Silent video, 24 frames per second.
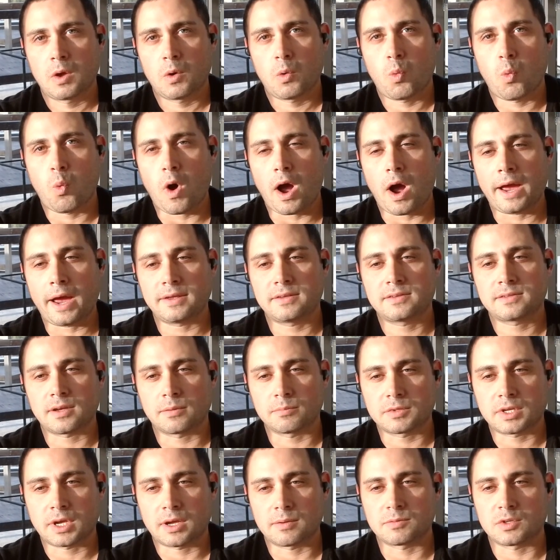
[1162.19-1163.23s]
why
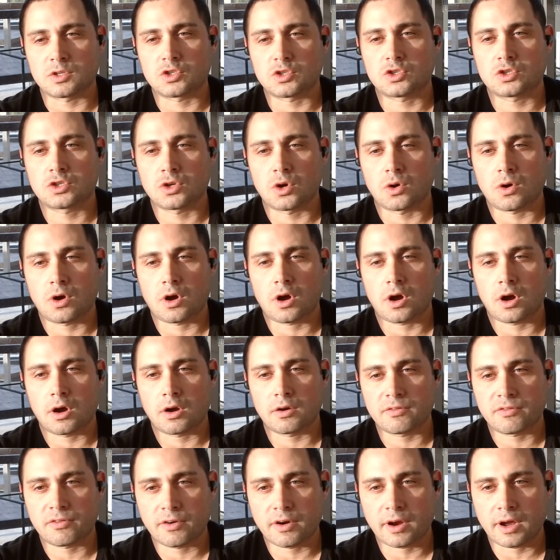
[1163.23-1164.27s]
sometimes it's so
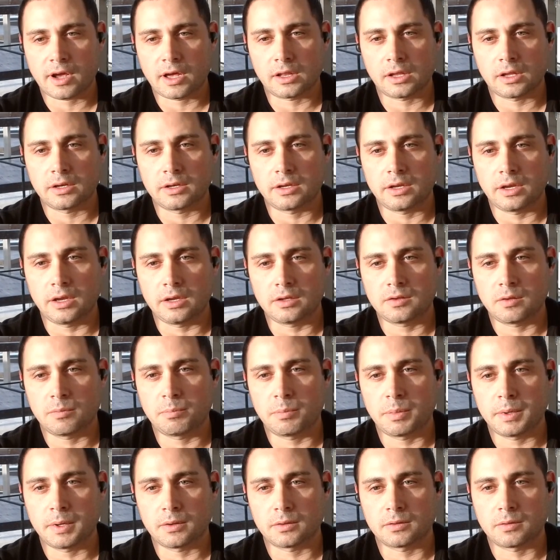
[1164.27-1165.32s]
hard for L&D to
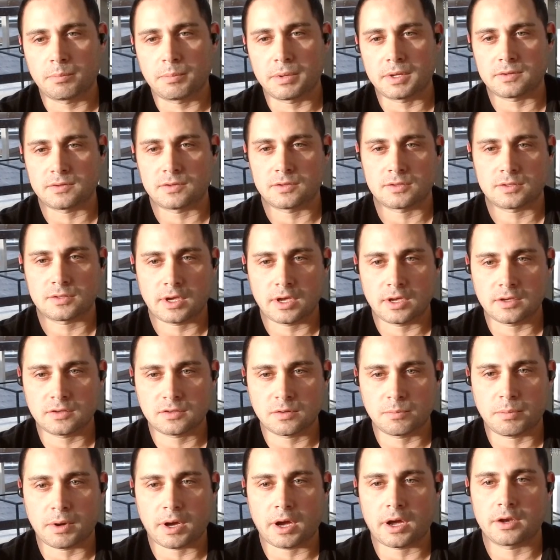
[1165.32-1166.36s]
build the business case
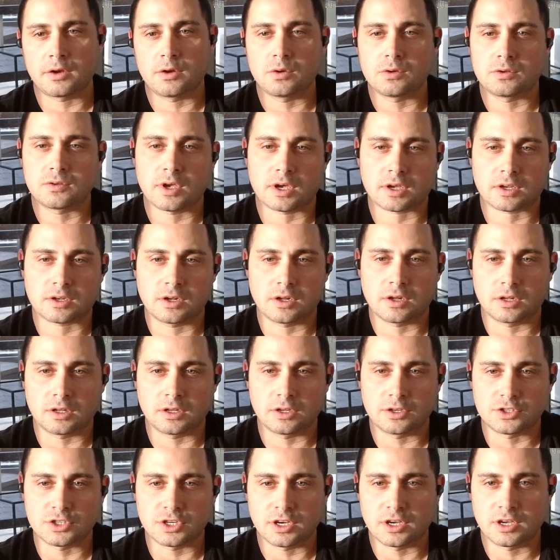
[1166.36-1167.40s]
to buy new
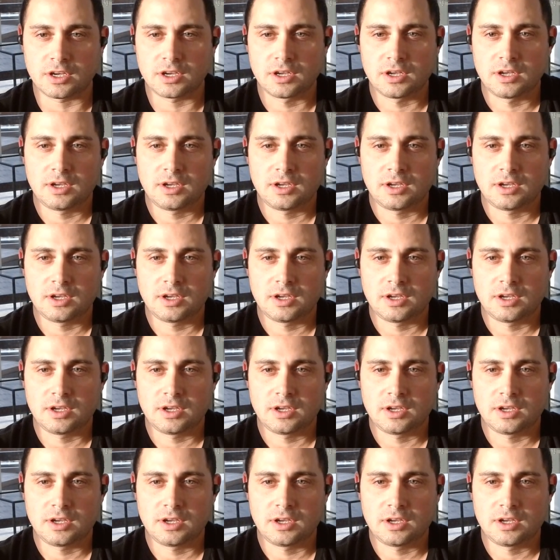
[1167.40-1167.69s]
technology.